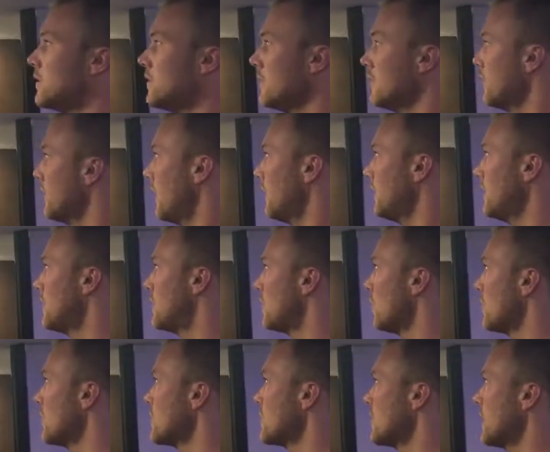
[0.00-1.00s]
So if you have these
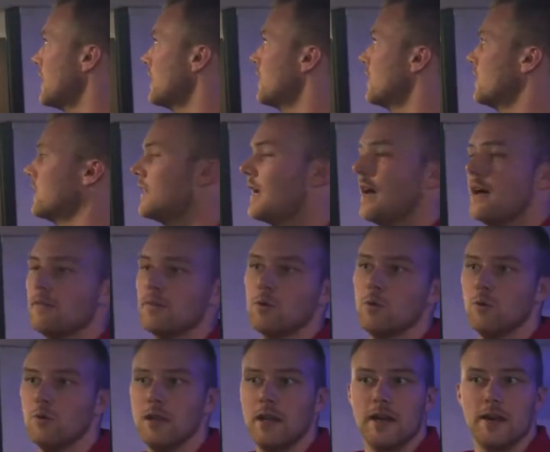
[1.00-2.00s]
doors shut, you're going to have
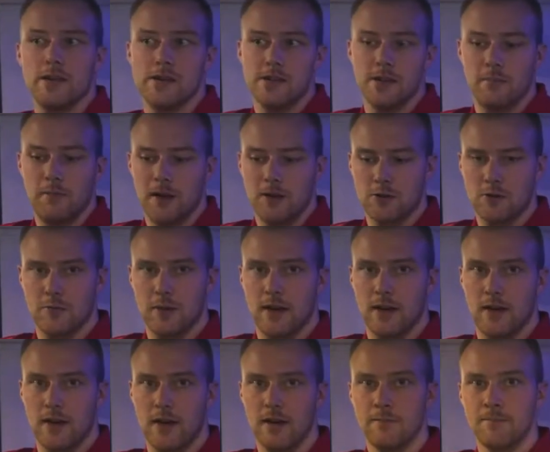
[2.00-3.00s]
cool air in your bedroom
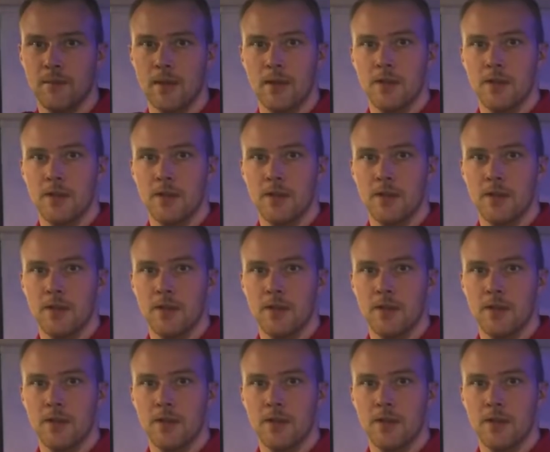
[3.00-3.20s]
area.